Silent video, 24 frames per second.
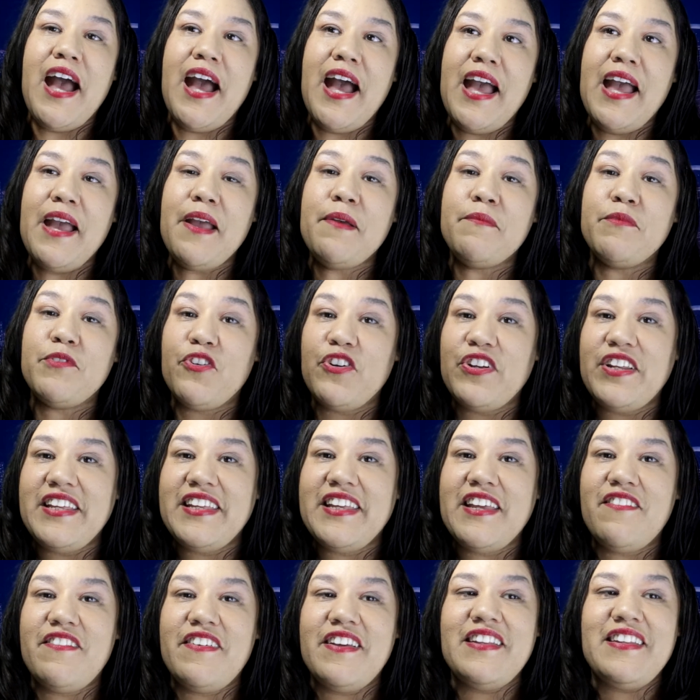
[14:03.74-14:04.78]
I'm going
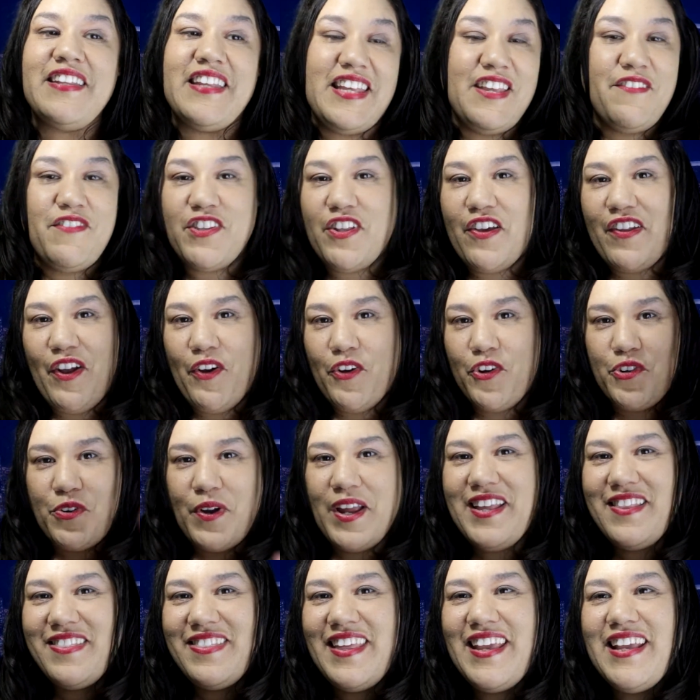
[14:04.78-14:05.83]
to give it, even though I don't
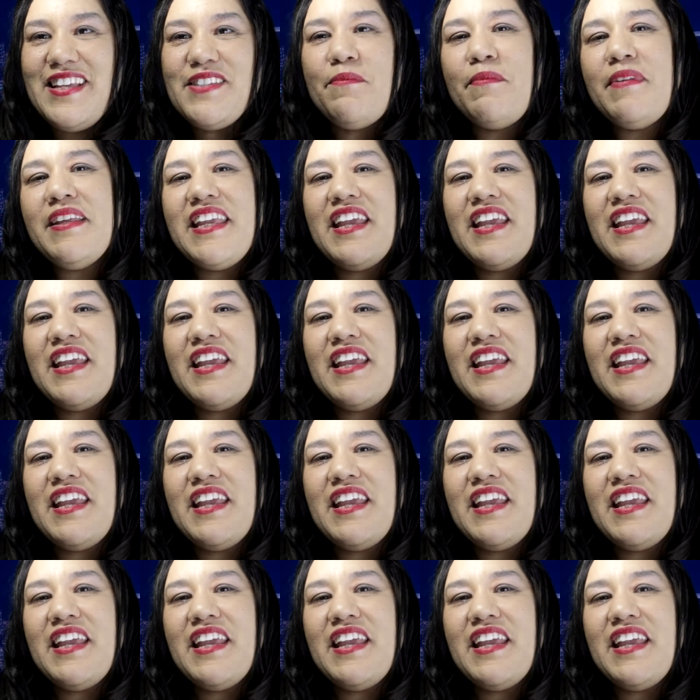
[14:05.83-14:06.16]
grade things,